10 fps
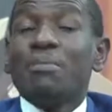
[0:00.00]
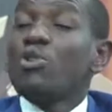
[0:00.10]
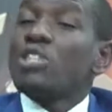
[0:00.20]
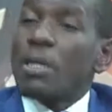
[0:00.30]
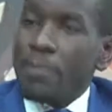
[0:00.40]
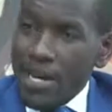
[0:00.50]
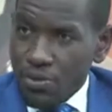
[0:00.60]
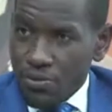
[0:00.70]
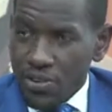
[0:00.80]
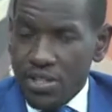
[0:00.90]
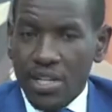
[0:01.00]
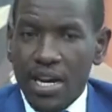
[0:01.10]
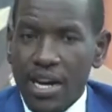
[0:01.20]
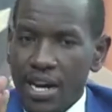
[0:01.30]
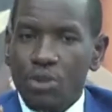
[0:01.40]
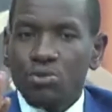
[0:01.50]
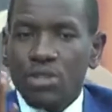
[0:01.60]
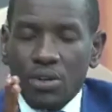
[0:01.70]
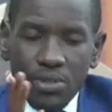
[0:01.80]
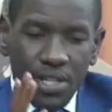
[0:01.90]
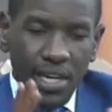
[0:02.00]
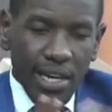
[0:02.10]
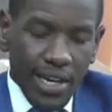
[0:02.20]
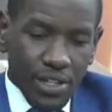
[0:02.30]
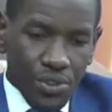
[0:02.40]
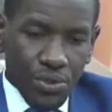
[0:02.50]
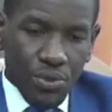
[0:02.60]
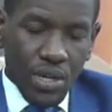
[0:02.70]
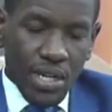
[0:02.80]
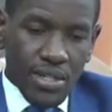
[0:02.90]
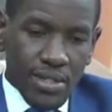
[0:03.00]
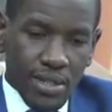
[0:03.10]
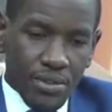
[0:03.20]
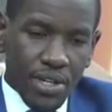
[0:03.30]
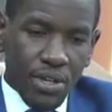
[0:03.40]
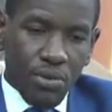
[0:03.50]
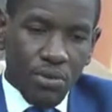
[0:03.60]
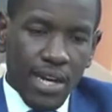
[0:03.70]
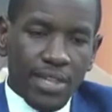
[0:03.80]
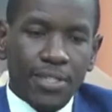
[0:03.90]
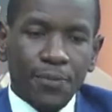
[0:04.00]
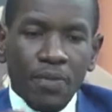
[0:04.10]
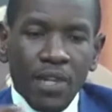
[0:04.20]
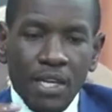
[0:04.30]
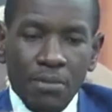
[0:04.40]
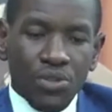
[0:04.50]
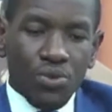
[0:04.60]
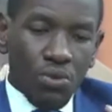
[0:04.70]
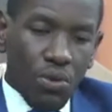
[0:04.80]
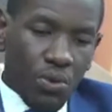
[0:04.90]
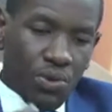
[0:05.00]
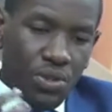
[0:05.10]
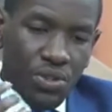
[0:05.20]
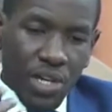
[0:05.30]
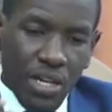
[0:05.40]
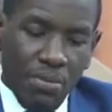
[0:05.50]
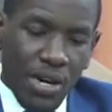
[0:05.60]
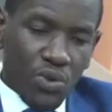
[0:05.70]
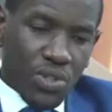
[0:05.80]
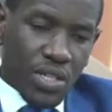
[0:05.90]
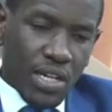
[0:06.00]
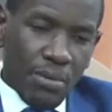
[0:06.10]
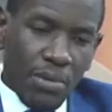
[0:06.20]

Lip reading: I am not a part of this. I would really like to disagree on that. Number two, when we're talking about